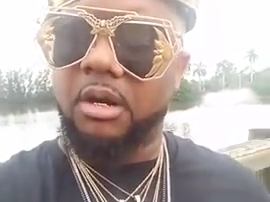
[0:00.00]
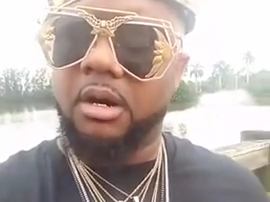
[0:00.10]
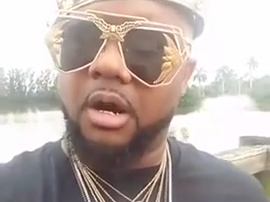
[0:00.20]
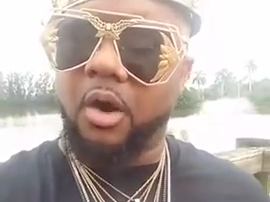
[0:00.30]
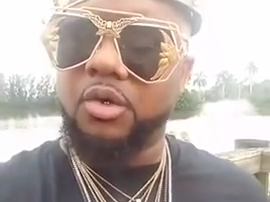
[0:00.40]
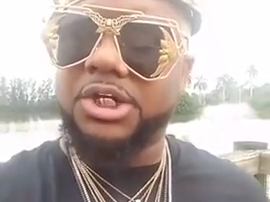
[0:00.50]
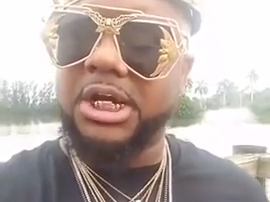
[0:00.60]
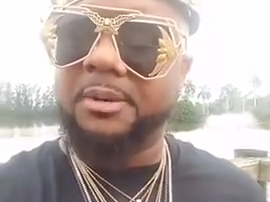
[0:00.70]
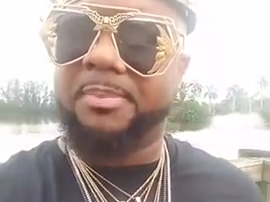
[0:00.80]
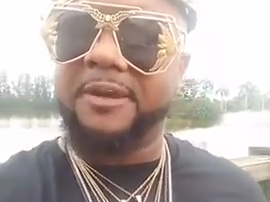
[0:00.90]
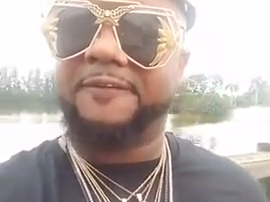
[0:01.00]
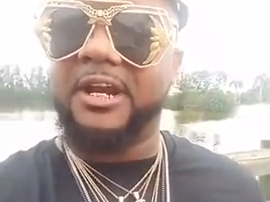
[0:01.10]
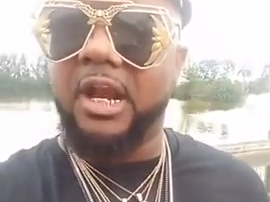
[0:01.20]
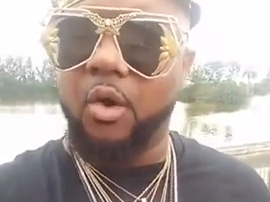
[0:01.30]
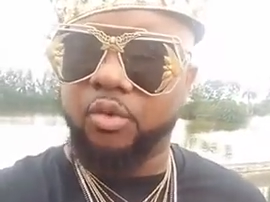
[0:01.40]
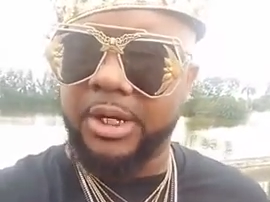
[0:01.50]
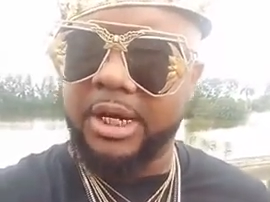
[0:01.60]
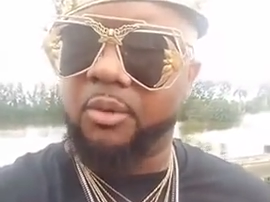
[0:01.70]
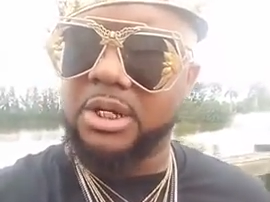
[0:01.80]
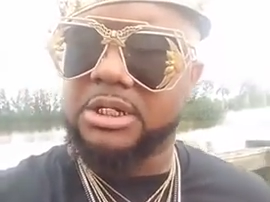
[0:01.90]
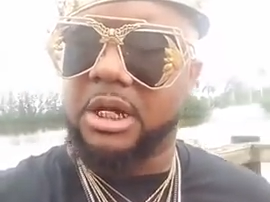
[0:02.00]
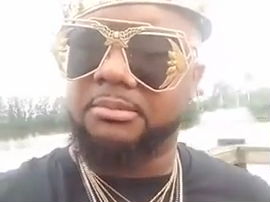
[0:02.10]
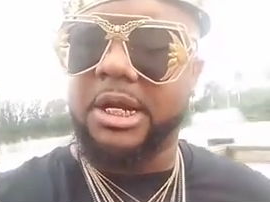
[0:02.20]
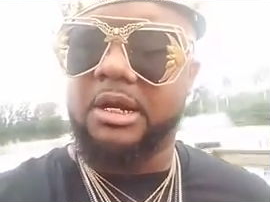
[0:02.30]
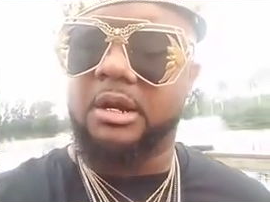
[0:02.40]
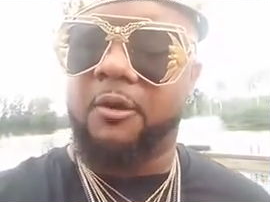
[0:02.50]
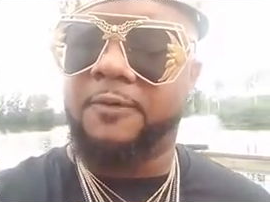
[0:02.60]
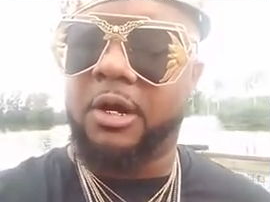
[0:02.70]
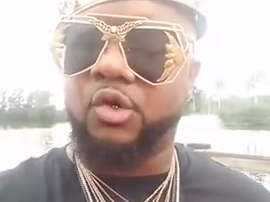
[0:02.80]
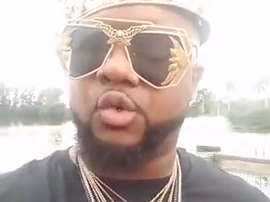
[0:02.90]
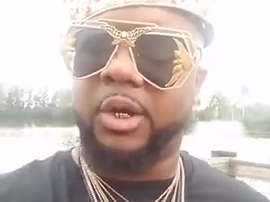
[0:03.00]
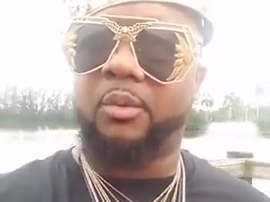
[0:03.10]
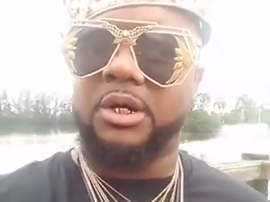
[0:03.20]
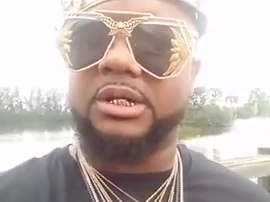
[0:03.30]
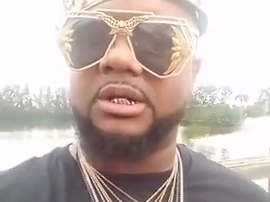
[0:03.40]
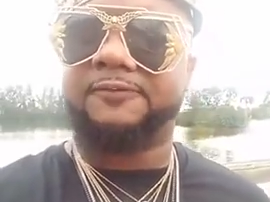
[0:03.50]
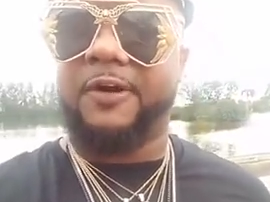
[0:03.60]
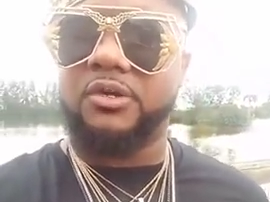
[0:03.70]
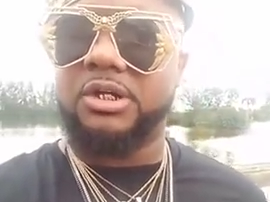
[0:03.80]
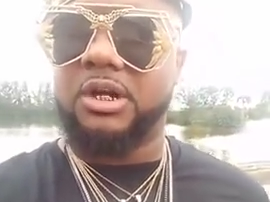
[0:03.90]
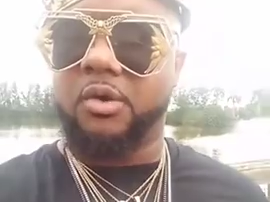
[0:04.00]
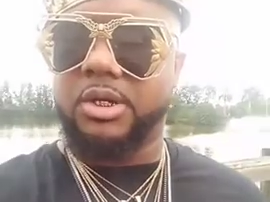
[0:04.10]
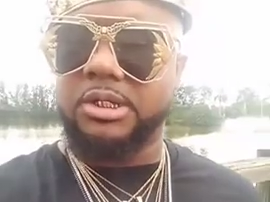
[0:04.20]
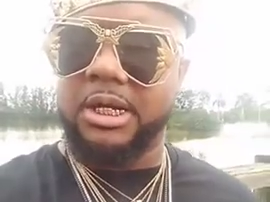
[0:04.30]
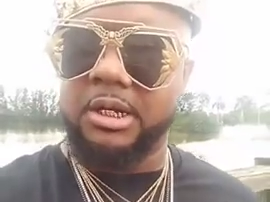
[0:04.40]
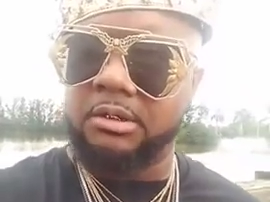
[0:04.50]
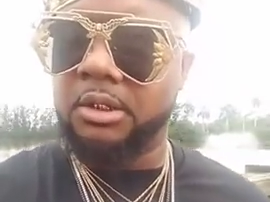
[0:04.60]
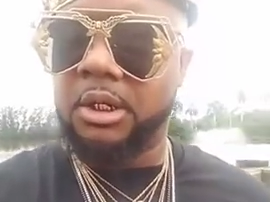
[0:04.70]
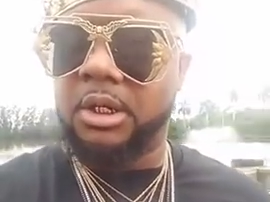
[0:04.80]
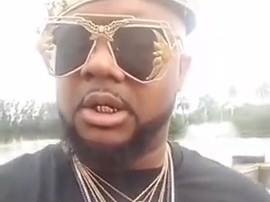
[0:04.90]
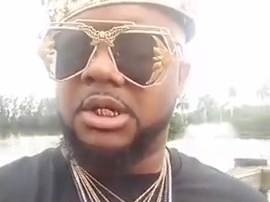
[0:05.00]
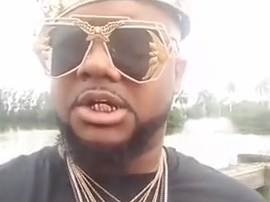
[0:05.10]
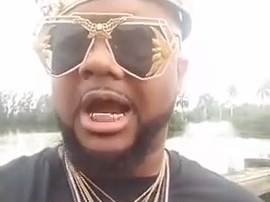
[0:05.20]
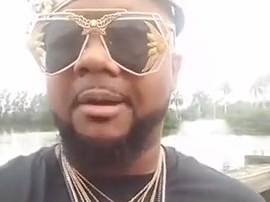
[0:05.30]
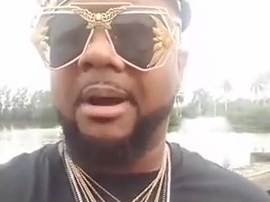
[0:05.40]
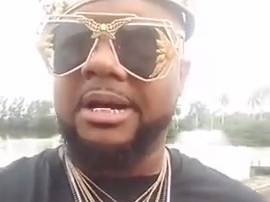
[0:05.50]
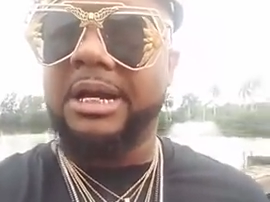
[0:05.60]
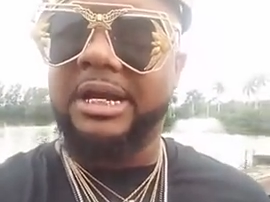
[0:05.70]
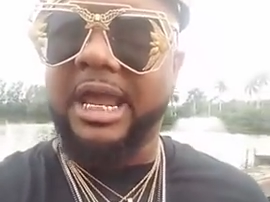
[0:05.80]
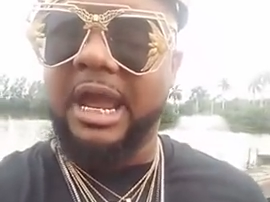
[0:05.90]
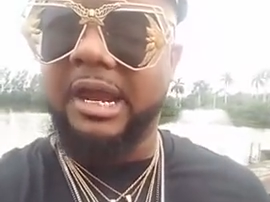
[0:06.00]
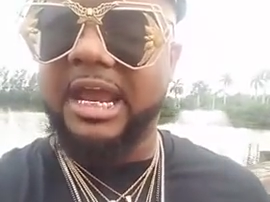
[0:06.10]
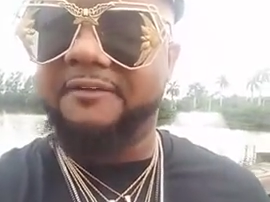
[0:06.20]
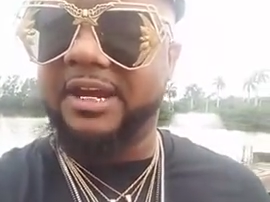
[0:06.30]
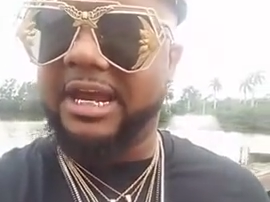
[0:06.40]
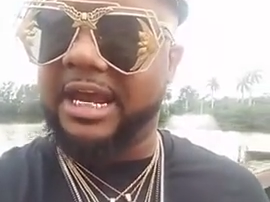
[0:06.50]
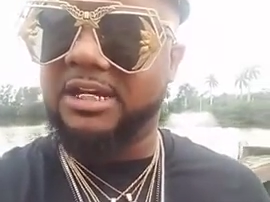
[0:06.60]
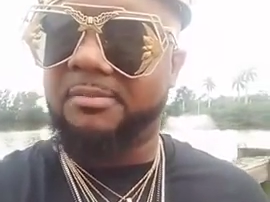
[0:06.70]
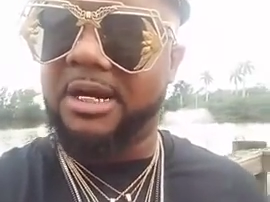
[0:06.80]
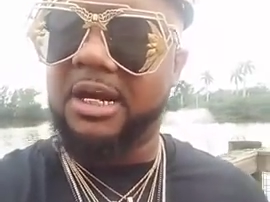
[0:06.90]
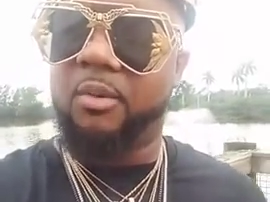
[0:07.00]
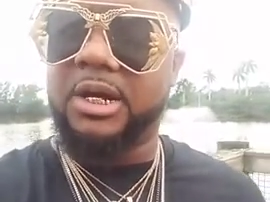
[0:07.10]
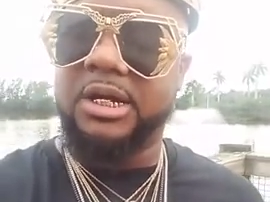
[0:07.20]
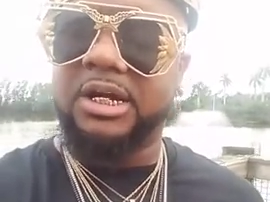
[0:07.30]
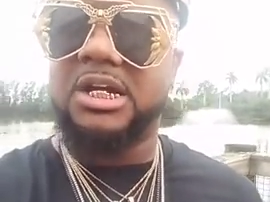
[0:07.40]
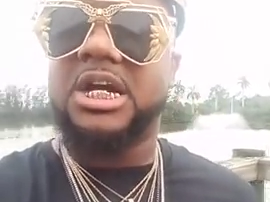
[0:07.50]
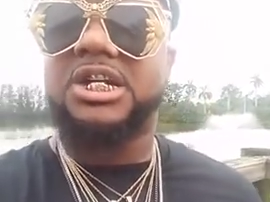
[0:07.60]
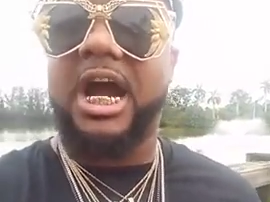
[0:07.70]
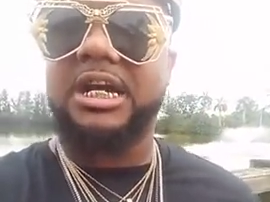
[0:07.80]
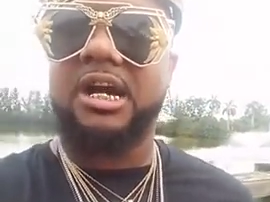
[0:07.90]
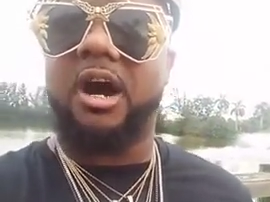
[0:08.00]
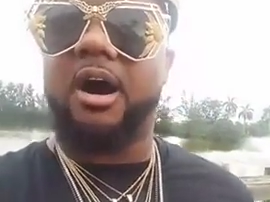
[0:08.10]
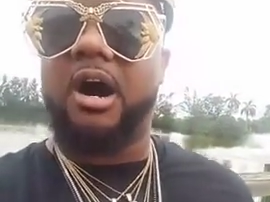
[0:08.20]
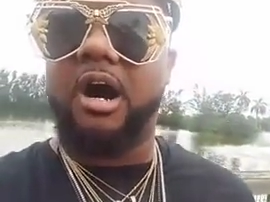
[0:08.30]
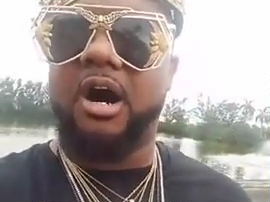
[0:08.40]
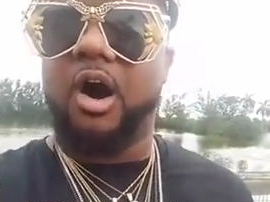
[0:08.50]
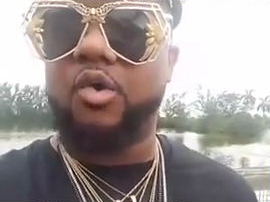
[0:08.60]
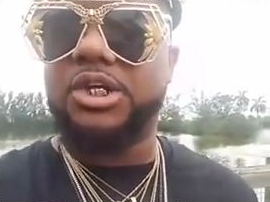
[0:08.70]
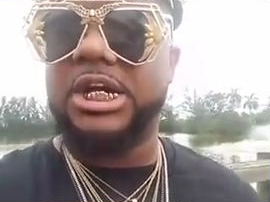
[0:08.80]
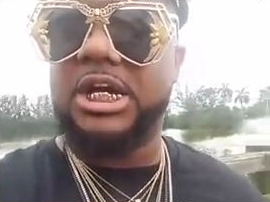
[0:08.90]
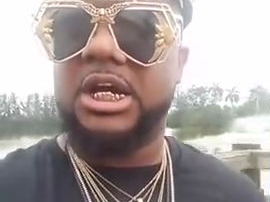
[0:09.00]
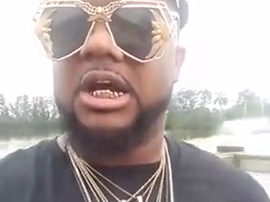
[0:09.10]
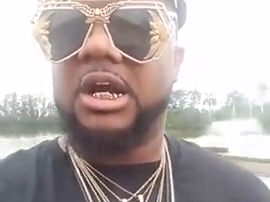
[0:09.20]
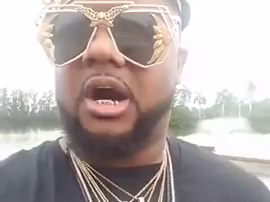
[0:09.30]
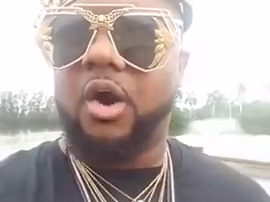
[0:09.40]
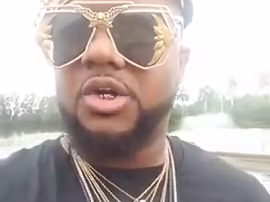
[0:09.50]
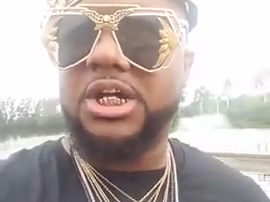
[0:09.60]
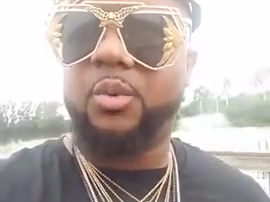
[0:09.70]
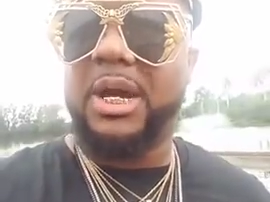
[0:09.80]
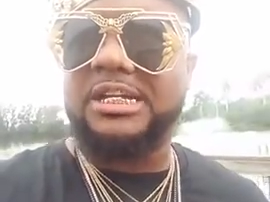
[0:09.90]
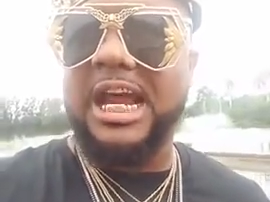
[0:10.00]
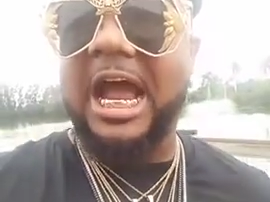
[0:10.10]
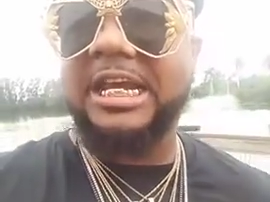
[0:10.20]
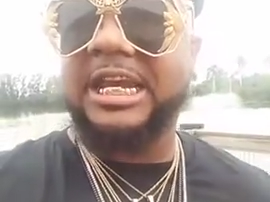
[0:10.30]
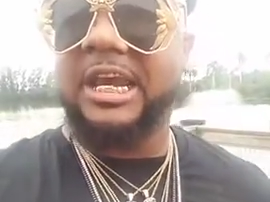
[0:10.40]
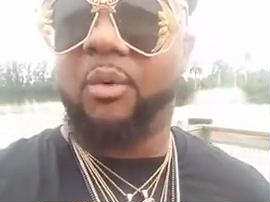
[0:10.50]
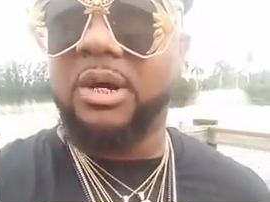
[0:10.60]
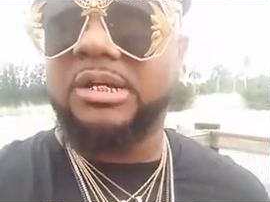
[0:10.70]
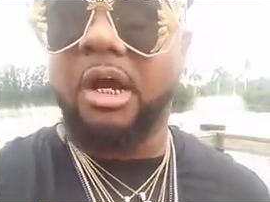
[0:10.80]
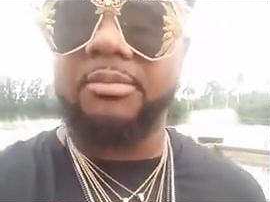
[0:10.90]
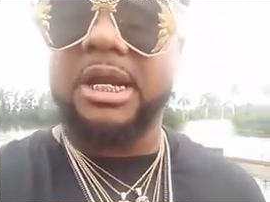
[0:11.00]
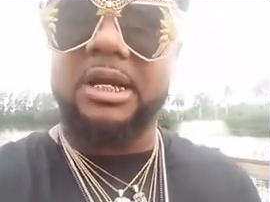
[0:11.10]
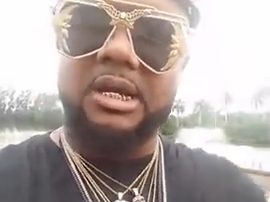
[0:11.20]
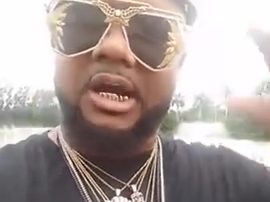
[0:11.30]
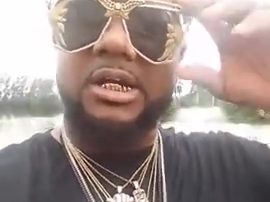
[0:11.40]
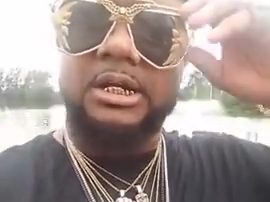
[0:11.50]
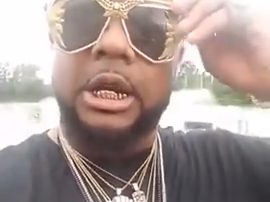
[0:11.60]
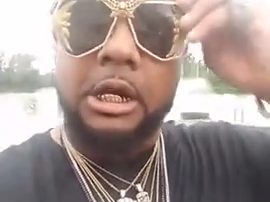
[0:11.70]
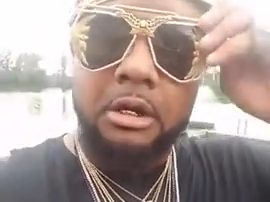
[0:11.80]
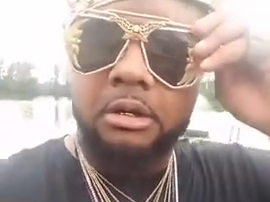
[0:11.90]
OG Beefy Loke, nigga. What's up, nigga? Over there on 21st and Locust, nigga. Shout to my nigga Kevin Gates, my nigga. What it is? Shout to OG Westside Ken. What's up, nigga? Love you, nigga.